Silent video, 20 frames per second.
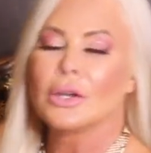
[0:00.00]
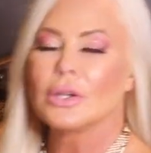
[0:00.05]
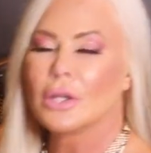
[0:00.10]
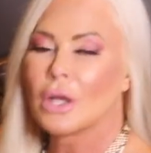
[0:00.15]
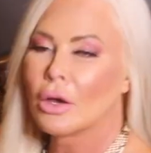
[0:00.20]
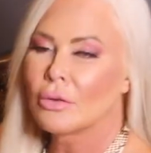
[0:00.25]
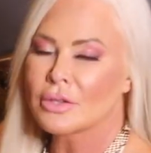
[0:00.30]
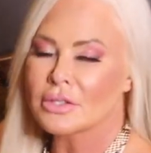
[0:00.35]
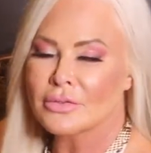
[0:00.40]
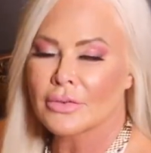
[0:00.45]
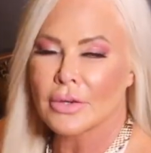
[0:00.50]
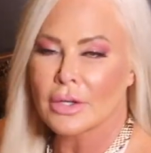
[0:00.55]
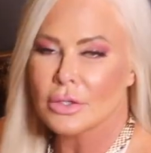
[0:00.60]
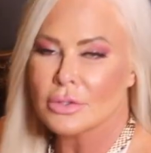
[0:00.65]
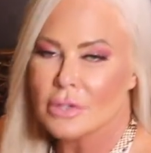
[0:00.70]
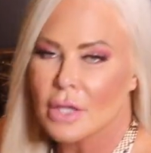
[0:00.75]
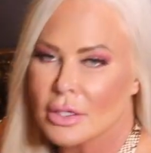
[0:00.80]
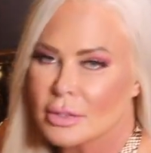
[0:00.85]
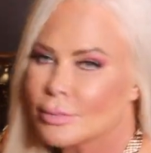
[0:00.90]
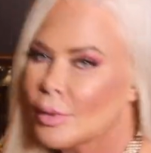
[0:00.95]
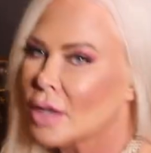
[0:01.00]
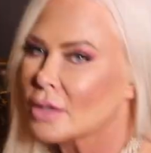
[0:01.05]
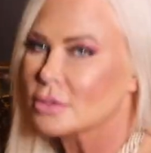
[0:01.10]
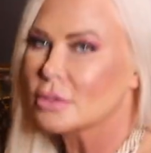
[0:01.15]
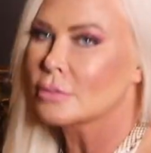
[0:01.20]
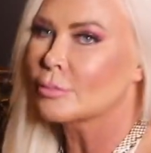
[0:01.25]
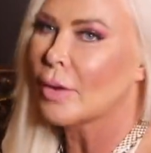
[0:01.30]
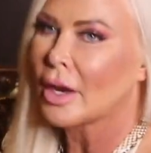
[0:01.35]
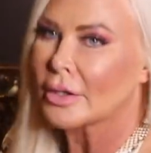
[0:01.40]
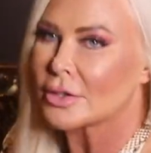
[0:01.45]
No, this video is not
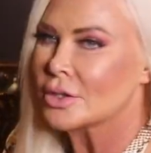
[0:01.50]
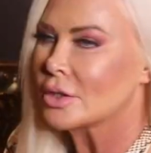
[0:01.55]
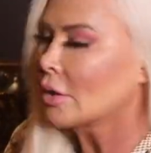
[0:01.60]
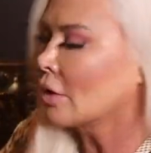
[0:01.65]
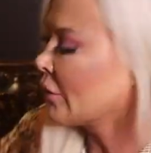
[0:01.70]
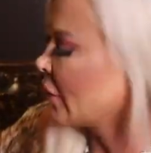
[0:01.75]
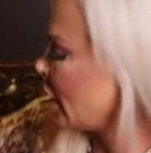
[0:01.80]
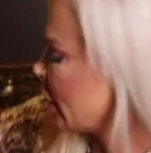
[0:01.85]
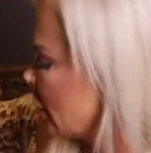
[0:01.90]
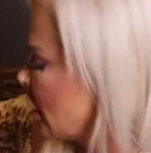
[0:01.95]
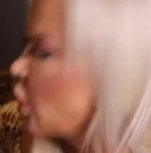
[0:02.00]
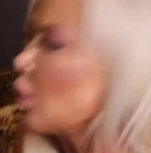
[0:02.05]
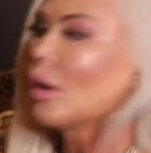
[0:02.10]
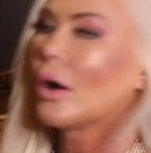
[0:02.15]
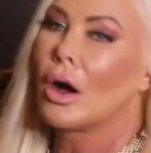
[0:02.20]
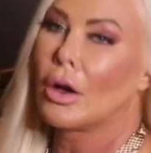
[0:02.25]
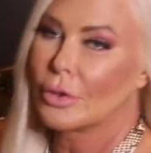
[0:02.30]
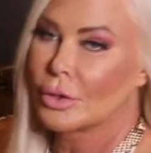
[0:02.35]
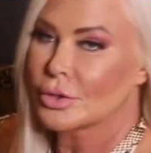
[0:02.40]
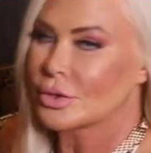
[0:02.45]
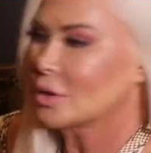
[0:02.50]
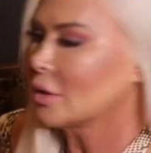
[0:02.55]
sponsored by Gigovana, although it